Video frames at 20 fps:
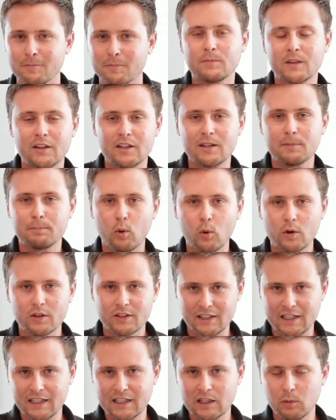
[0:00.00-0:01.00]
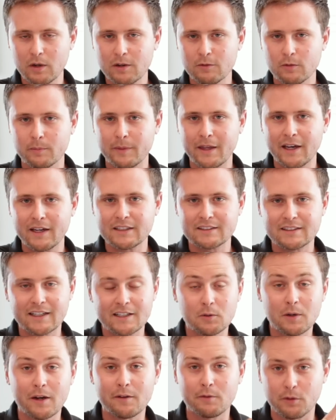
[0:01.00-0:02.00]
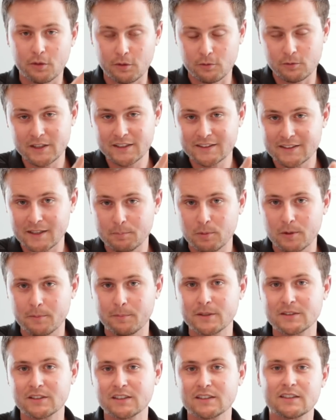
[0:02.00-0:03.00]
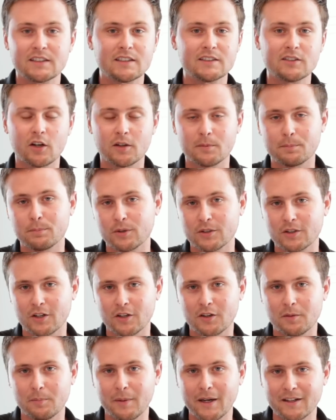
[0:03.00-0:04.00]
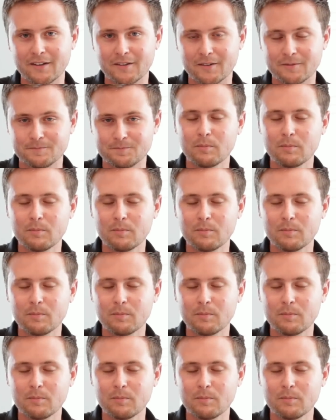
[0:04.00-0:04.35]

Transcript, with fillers: Now, the important takeaway from that is that you have three separate businesses on print-on-demand.